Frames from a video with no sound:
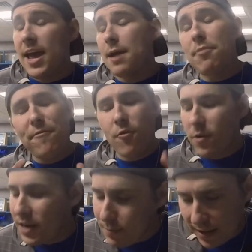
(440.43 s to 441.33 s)
And before
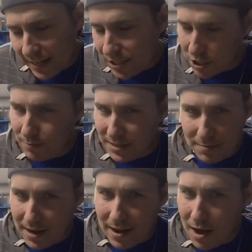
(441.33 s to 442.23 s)
anybody jumps in
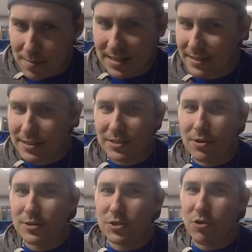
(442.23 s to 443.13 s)
my comments and
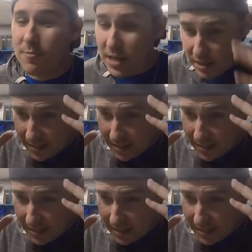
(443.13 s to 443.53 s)
starts screaming,